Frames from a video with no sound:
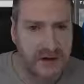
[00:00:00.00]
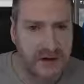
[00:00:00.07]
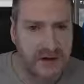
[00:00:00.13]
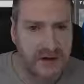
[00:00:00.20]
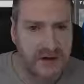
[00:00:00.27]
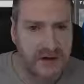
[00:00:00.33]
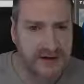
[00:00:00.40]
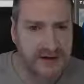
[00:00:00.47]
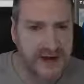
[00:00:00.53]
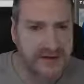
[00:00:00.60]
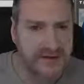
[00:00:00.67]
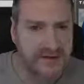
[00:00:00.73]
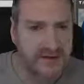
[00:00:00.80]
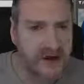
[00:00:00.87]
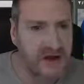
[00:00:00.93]
Now
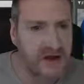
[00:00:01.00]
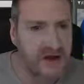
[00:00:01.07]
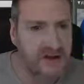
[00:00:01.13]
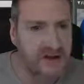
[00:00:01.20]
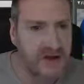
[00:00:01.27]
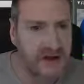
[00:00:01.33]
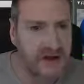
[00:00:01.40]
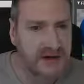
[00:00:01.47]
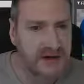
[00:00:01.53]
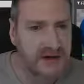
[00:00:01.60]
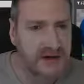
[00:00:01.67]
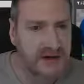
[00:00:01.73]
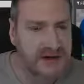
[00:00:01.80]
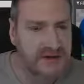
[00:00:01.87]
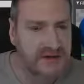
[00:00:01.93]
that's fine, but
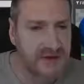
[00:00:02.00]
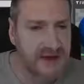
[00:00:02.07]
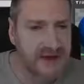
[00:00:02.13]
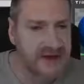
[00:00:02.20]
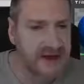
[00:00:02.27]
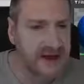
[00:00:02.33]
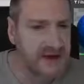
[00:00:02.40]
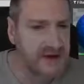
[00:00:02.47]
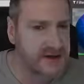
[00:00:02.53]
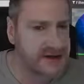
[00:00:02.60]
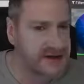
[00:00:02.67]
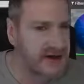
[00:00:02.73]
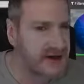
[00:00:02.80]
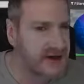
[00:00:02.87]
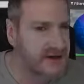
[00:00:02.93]
it's laying on
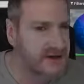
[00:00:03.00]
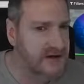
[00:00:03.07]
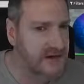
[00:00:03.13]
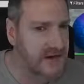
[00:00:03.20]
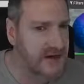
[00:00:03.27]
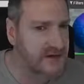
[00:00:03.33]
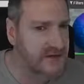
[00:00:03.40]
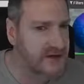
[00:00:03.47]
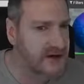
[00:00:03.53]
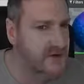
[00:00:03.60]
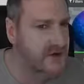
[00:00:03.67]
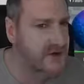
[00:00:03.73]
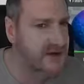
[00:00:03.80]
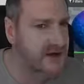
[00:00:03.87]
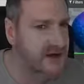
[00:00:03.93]
its side and I don't
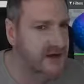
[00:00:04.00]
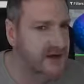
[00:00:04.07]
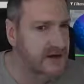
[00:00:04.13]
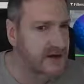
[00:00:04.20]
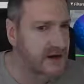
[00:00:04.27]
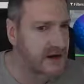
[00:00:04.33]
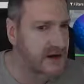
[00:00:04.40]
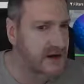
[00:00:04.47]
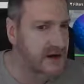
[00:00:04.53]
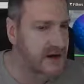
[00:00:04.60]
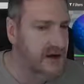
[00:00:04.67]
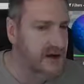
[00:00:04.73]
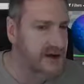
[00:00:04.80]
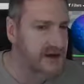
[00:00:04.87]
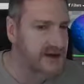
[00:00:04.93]
really want that.
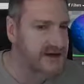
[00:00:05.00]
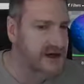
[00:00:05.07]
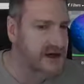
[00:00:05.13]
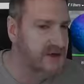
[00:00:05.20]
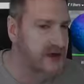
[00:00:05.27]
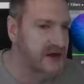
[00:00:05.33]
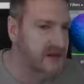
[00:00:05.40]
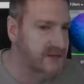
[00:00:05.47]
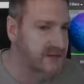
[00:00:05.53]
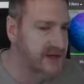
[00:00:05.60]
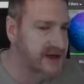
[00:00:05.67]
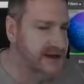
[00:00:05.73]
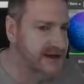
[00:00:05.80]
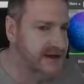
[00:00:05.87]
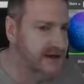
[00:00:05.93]
That's going to make
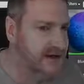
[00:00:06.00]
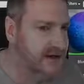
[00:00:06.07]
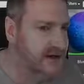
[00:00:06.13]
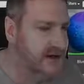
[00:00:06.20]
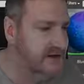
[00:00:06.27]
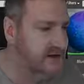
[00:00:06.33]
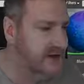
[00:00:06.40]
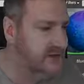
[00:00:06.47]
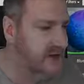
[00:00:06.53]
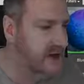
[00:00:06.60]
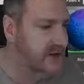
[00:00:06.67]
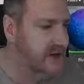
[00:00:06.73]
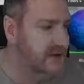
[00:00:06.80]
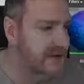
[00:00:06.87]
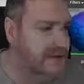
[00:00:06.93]
placing it in the level
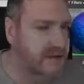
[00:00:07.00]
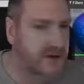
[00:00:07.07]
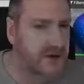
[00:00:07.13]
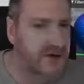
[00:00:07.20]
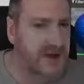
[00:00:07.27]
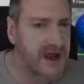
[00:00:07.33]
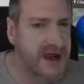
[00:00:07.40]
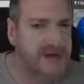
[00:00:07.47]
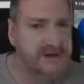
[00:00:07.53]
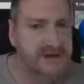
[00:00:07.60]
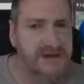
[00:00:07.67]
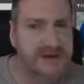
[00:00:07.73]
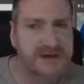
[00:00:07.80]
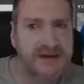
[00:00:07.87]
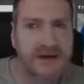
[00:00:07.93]
a bit more of a
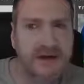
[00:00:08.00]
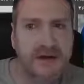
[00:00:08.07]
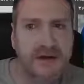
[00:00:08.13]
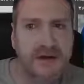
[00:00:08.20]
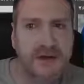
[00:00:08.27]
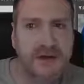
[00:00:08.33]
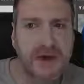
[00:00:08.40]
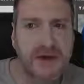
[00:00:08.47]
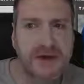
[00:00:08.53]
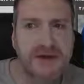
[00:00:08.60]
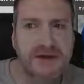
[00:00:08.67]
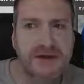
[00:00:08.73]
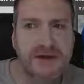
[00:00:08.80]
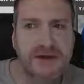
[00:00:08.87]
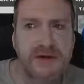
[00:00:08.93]
hassle, so I'm
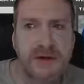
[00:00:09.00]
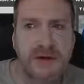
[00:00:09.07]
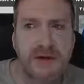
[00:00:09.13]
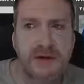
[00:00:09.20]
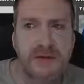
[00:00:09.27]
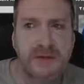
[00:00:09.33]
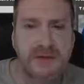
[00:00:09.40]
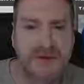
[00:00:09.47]
going to